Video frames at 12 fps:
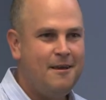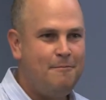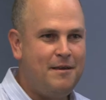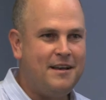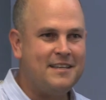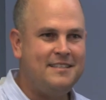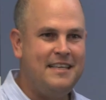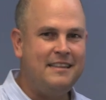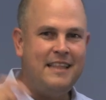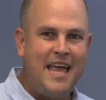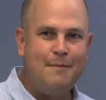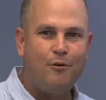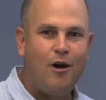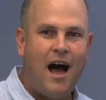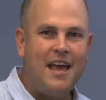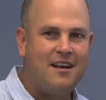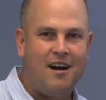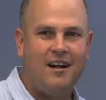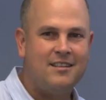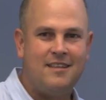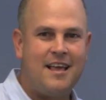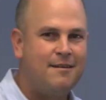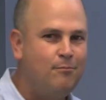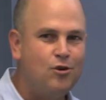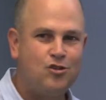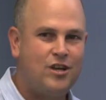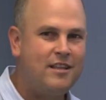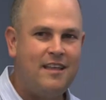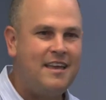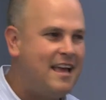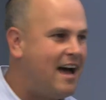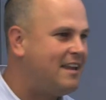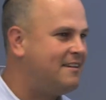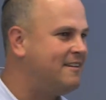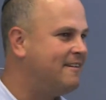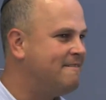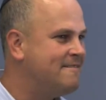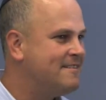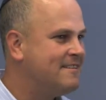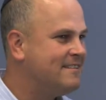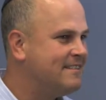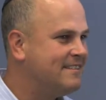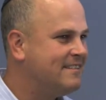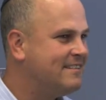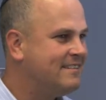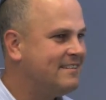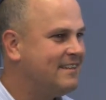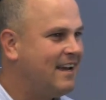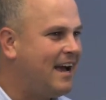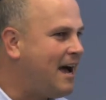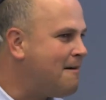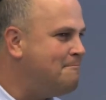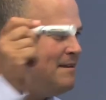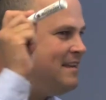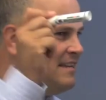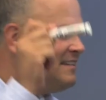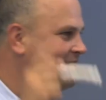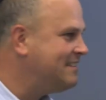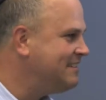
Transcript: Because the labor icons like Moshe Dayan, Rabin,